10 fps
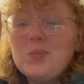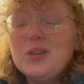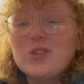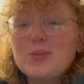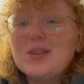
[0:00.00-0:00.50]

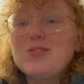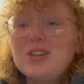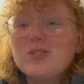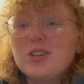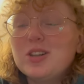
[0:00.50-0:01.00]
even though my
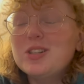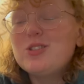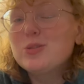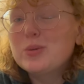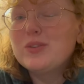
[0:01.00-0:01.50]
vlogs are already
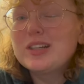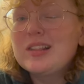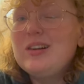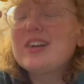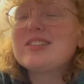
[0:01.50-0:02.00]
super fucking
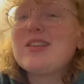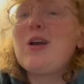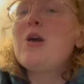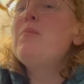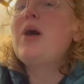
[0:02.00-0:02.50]
long as they
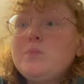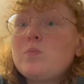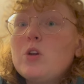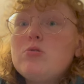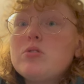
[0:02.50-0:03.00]
are but
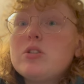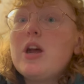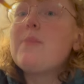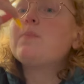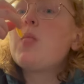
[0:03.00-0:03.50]
let's just
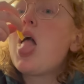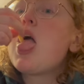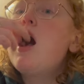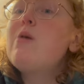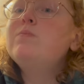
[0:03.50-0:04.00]
say
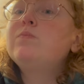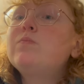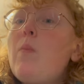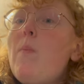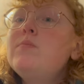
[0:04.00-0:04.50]

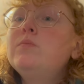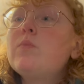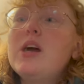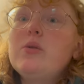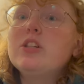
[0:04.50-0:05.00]

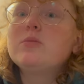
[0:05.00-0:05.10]
anyway